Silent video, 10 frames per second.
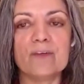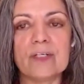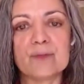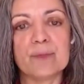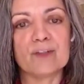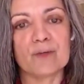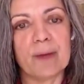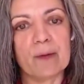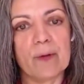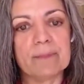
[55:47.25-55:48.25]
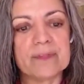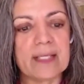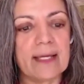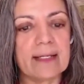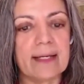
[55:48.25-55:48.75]
Reach me through my
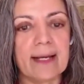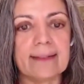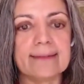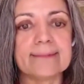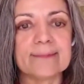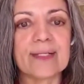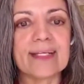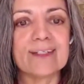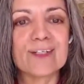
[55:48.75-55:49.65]
website and we can